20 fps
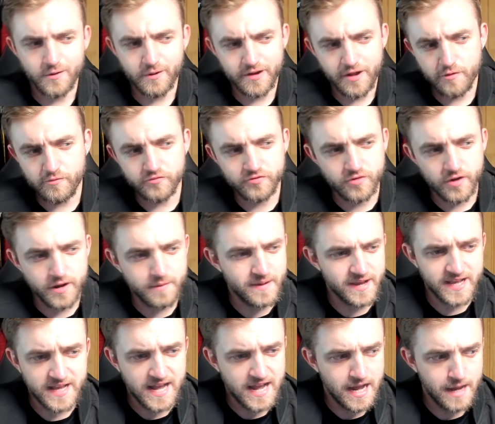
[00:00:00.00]
I don't try to make
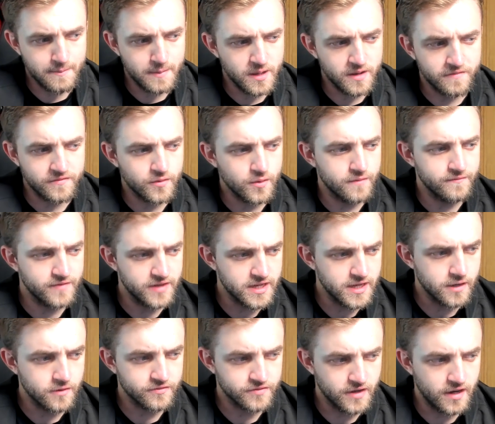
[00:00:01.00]
a habit of doing
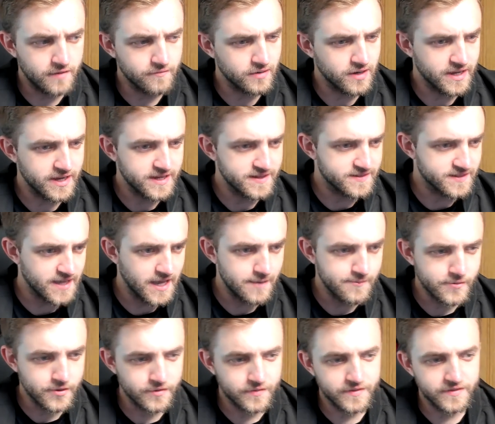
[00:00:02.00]
videos that aren't related to
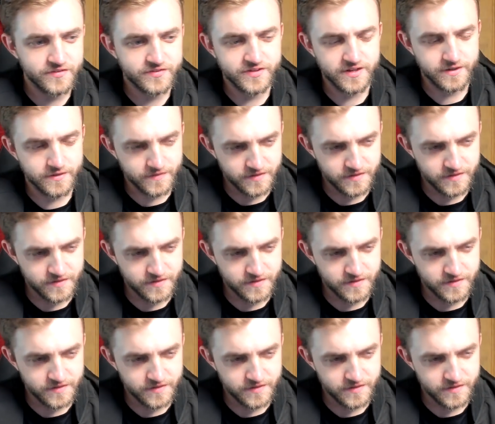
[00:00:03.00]
gaming on this channel.